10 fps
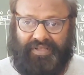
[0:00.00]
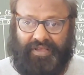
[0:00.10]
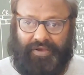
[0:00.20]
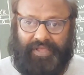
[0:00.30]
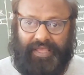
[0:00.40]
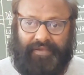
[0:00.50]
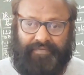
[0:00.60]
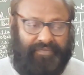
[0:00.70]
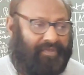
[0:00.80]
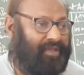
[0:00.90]
Okay.
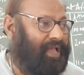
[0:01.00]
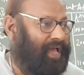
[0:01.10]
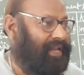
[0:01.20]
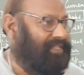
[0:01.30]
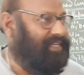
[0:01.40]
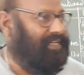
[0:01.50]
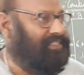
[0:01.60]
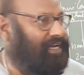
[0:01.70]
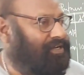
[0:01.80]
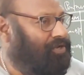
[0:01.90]
And as a
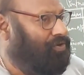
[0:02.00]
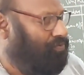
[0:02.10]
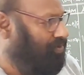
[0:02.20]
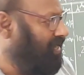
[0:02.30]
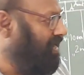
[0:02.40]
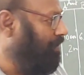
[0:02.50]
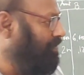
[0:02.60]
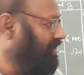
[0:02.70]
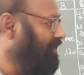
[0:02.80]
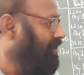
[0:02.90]
result we are
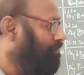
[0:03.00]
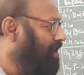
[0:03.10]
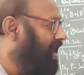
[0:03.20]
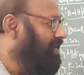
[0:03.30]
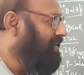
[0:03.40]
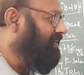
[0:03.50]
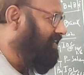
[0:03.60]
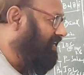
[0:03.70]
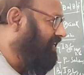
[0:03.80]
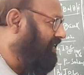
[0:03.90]
having varying
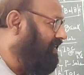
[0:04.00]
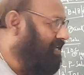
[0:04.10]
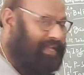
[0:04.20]
degree,